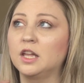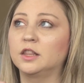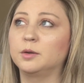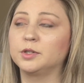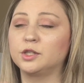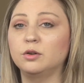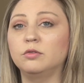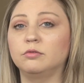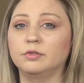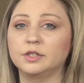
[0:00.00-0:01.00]
they were
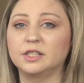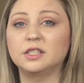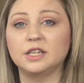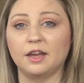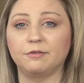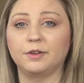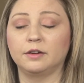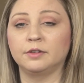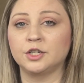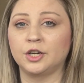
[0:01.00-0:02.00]
so stiff
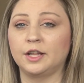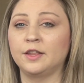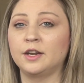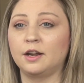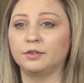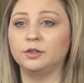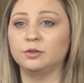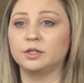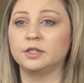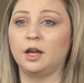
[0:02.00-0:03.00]
and rigid, and they never
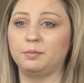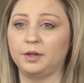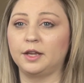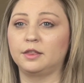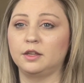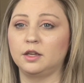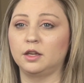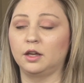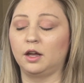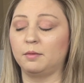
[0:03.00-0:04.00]
loosened up like
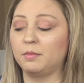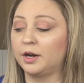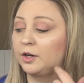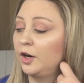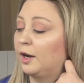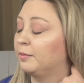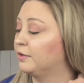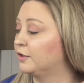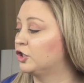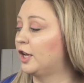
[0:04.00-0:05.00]
the monogram, the
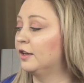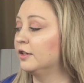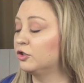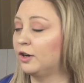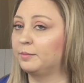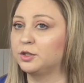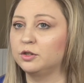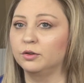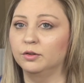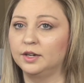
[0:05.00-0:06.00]
vachetta straps
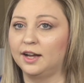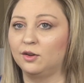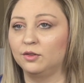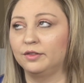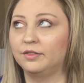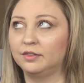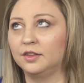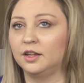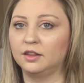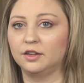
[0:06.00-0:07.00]
do. Now,
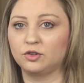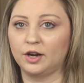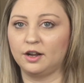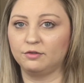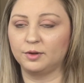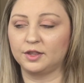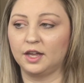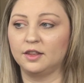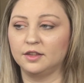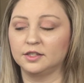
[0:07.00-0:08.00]
the trade-off with it,
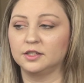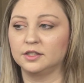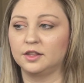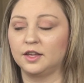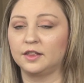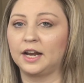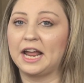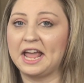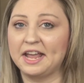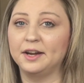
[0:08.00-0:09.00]
and this is the thing that I
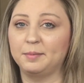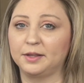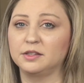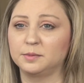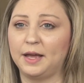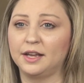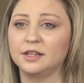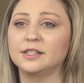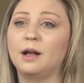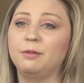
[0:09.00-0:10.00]
hate about this bag,
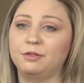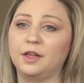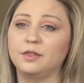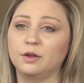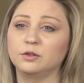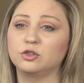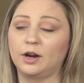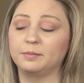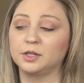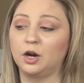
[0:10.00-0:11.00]
is how thin those
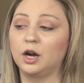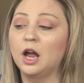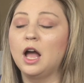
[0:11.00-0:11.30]
straps are.